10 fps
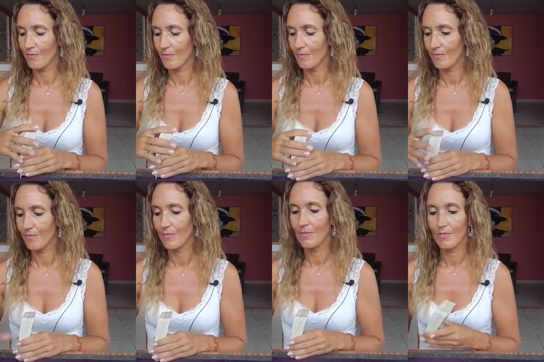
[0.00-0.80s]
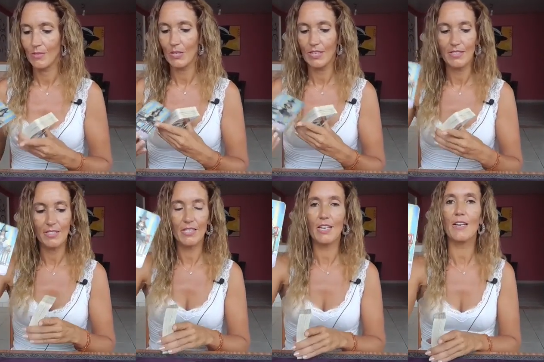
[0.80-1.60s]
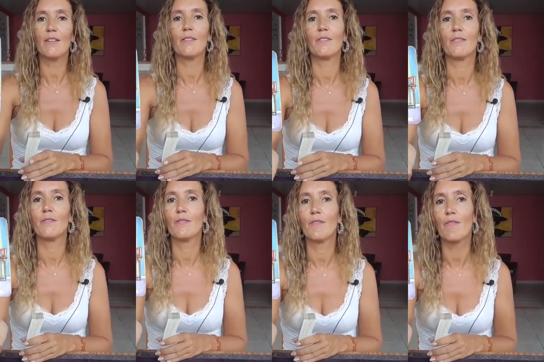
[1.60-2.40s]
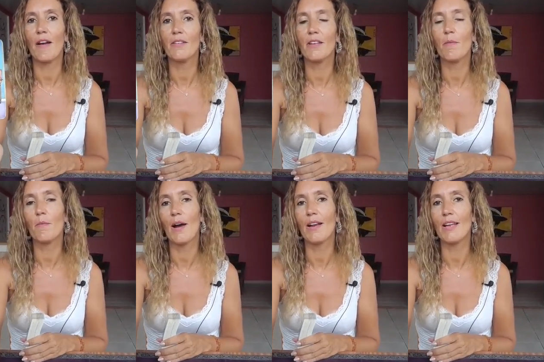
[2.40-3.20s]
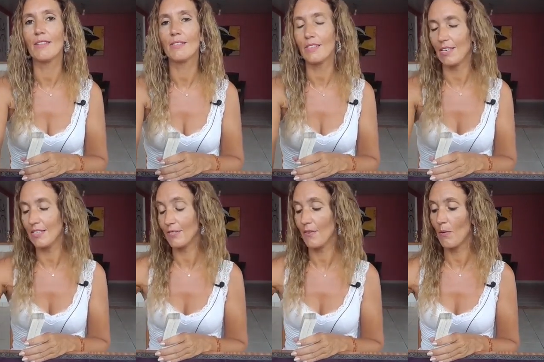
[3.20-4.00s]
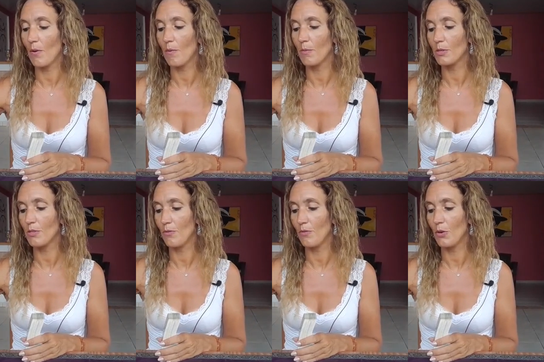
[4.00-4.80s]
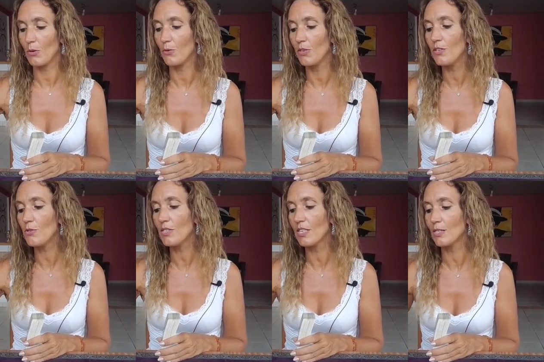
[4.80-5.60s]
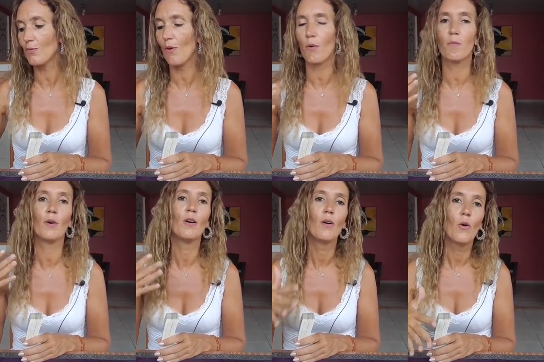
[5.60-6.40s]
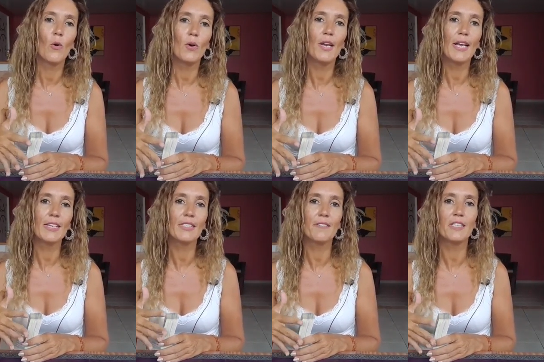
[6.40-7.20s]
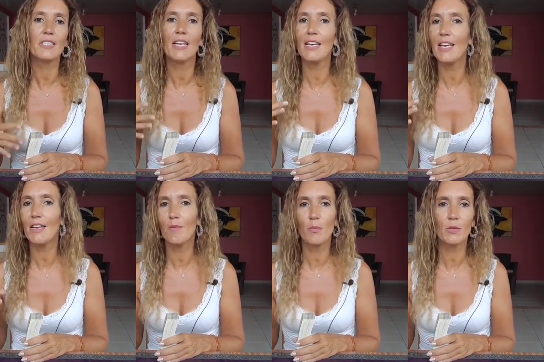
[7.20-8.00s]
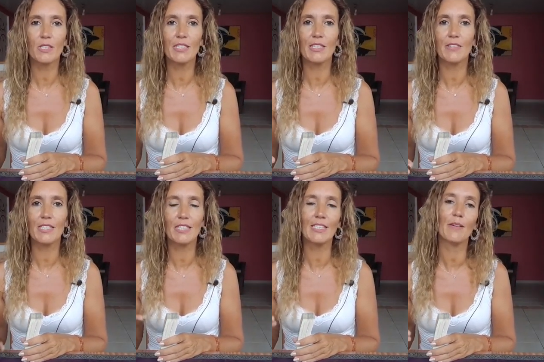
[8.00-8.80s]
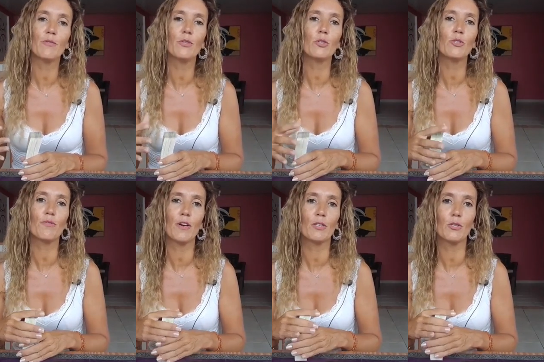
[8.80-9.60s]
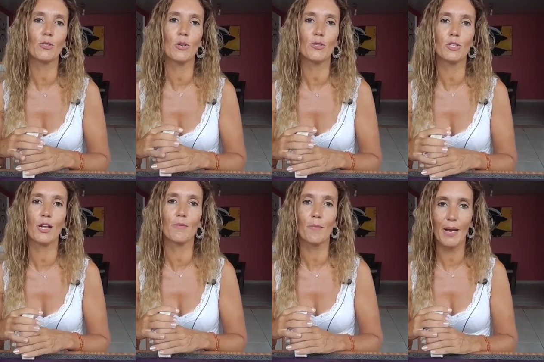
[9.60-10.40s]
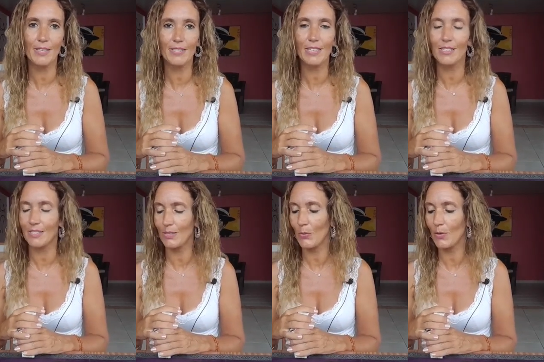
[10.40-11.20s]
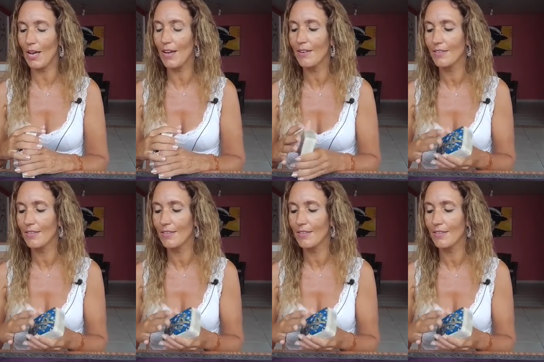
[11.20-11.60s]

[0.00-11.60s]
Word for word: You can see finding balance is very important for you. You need to transform or negativity in positivity. Time for you to find a solution, Pisces, okay?